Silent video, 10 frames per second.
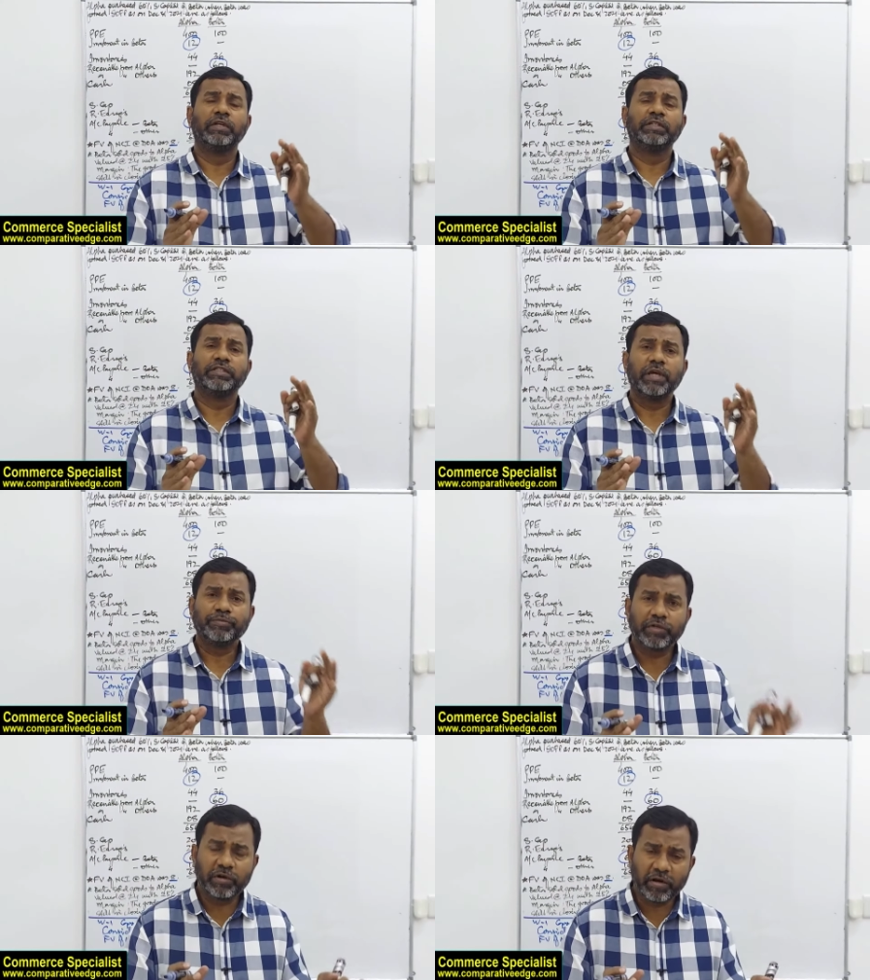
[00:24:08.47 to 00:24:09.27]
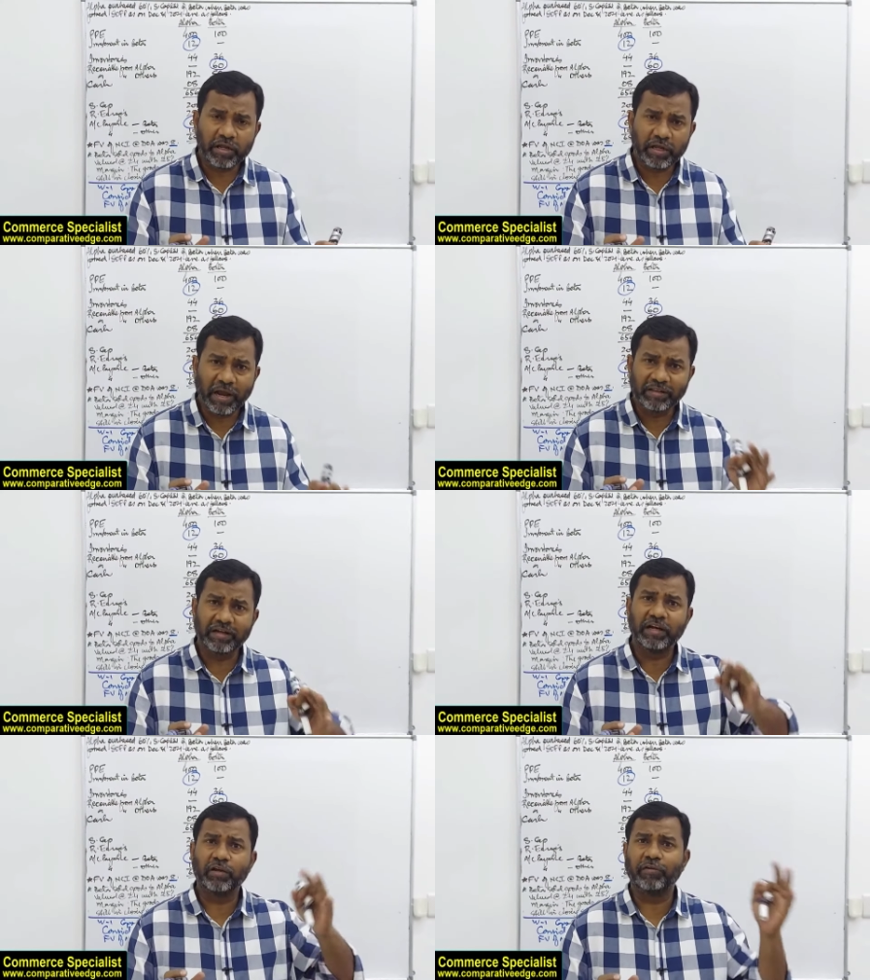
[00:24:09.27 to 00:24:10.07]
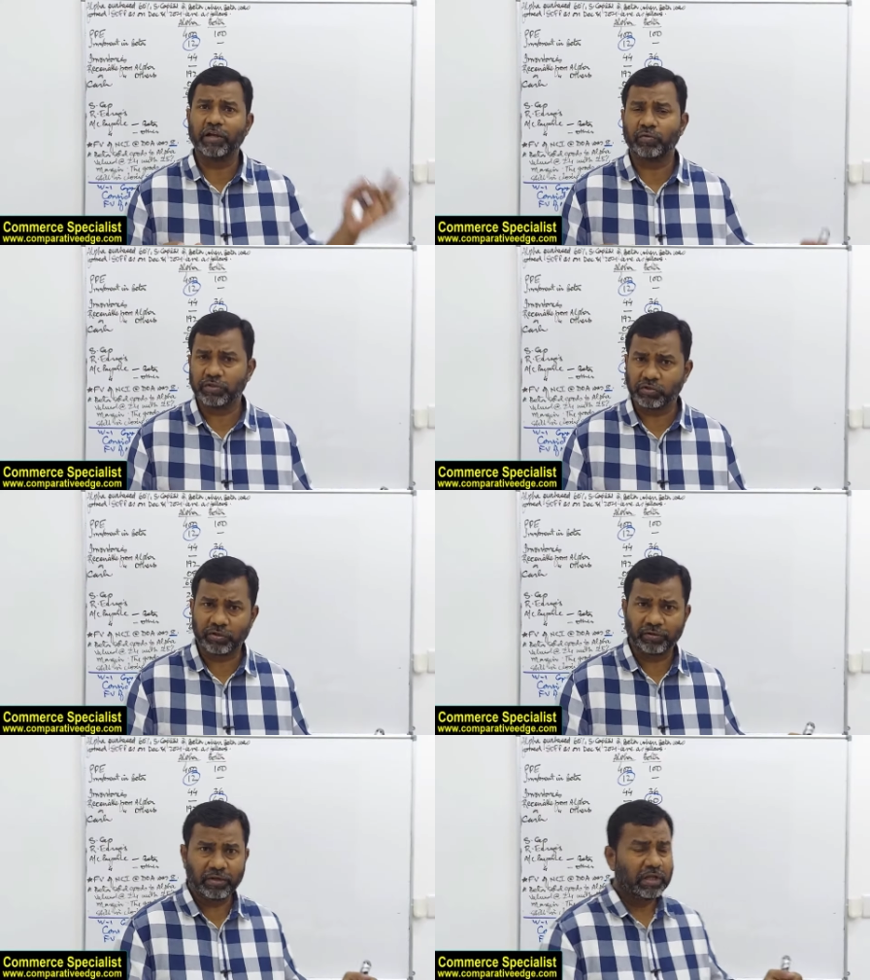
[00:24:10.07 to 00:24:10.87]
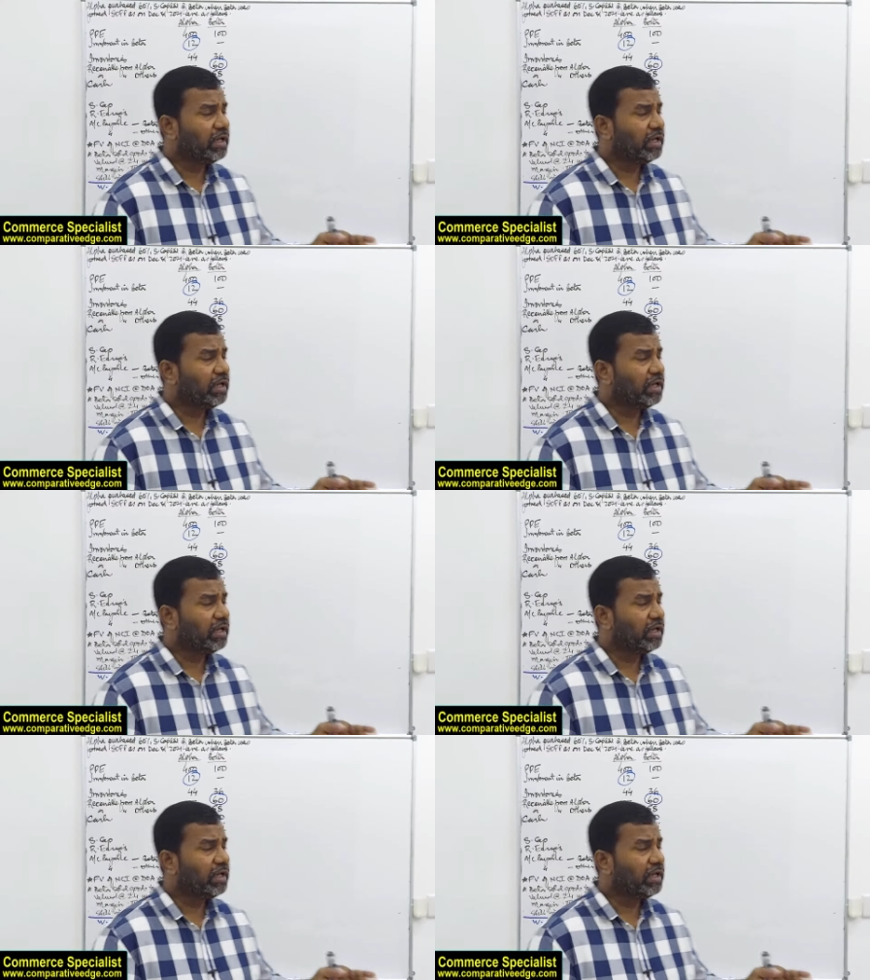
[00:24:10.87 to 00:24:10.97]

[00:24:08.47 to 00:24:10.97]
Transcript: subsidiary at the date of acquisition.